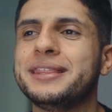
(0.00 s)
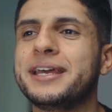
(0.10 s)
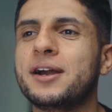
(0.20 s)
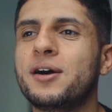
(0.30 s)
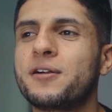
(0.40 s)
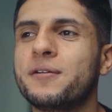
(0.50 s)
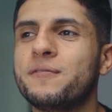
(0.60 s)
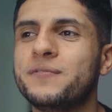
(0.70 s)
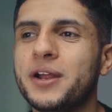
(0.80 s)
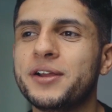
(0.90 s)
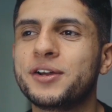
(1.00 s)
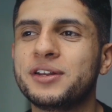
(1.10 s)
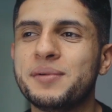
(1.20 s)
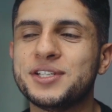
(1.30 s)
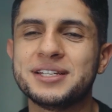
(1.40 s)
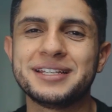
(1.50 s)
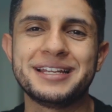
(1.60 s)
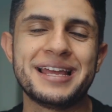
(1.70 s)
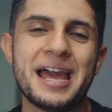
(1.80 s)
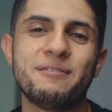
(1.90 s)
they are very good images
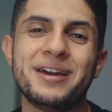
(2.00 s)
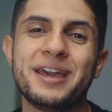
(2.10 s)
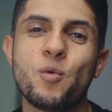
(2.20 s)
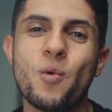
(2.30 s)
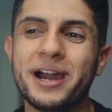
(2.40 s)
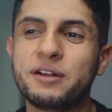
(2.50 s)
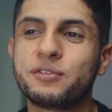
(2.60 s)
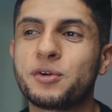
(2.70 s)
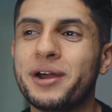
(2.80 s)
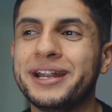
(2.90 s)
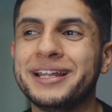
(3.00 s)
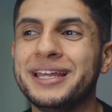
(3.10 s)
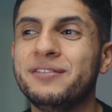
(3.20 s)
and they have a wide variety